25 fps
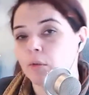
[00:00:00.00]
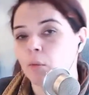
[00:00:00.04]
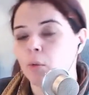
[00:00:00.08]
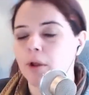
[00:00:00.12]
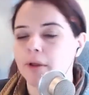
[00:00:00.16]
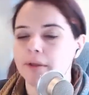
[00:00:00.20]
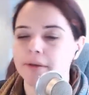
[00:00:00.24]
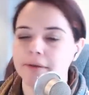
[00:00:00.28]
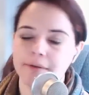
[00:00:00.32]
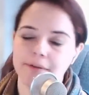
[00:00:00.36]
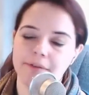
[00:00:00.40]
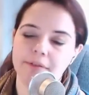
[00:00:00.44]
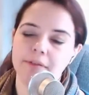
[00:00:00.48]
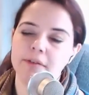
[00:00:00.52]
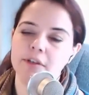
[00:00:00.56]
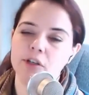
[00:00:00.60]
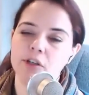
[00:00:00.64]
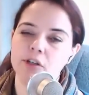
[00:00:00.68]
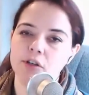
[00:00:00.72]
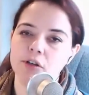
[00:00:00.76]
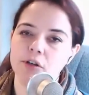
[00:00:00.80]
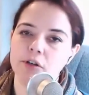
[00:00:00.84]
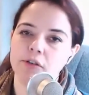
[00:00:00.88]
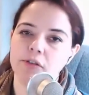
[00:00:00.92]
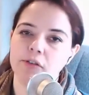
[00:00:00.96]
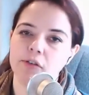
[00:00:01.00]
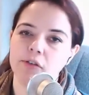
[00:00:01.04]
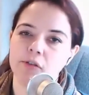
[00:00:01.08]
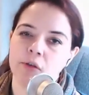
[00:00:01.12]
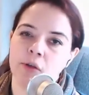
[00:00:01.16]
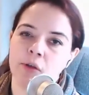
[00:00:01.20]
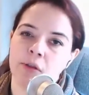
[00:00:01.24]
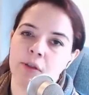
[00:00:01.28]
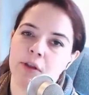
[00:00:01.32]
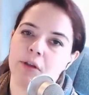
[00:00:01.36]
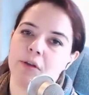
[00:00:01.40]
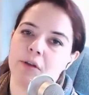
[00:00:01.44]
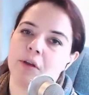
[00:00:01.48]
Well, t shirts
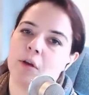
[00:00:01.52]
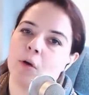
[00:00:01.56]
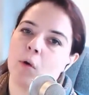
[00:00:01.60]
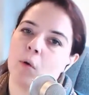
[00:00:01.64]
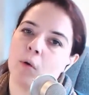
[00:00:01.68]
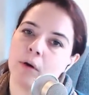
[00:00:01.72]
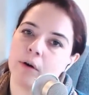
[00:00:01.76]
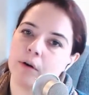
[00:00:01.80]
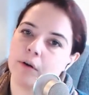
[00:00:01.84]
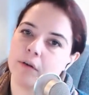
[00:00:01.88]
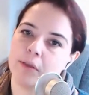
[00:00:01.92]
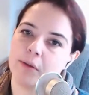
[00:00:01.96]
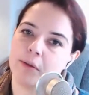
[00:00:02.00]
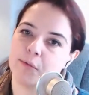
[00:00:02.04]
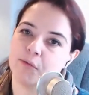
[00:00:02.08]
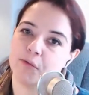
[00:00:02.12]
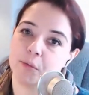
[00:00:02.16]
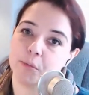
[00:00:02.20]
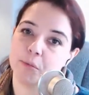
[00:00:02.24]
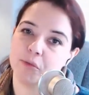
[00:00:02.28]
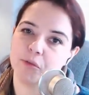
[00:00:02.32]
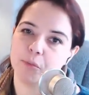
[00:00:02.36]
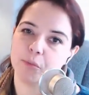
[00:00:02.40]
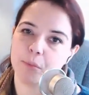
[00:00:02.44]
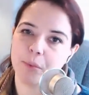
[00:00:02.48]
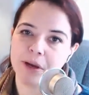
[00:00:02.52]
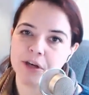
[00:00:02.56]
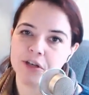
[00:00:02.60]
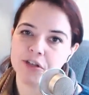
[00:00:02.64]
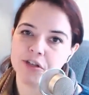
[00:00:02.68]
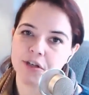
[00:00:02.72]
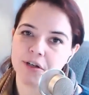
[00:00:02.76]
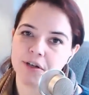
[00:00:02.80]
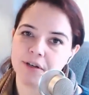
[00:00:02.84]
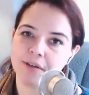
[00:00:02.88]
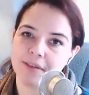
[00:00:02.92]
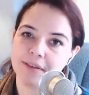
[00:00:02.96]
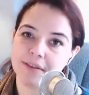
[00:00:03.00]
so that you can order them from
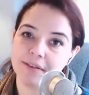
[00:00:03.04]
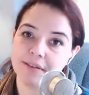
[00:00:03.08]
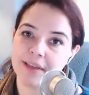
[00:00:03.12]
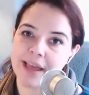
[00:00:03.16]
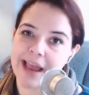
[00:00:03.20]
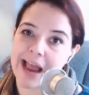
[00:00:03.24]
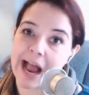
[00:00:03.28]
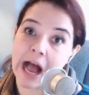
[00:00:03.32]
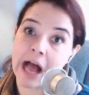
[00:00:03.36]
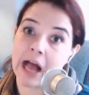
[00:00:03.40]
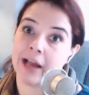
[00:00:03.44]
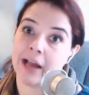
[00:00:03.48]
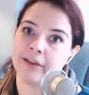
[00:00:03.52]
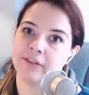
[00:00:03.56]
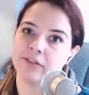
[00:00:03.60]
Spreadshirt that say, I